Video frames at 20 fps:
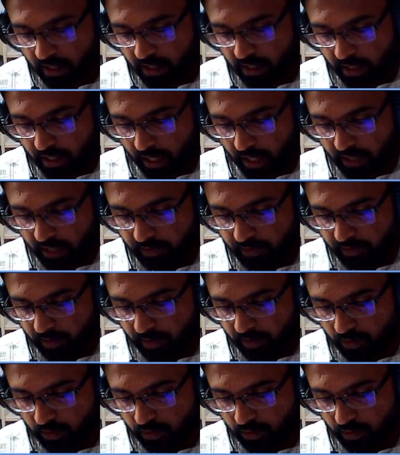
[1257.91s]
as we know.
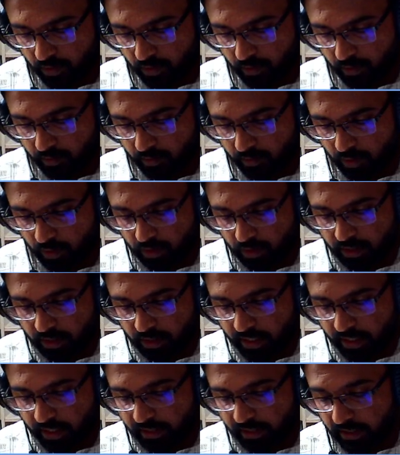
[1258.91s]
So because the
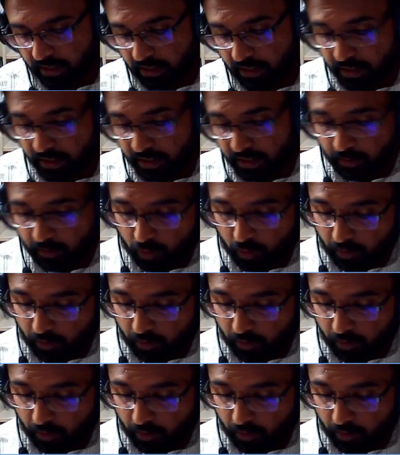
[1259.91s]
density is more,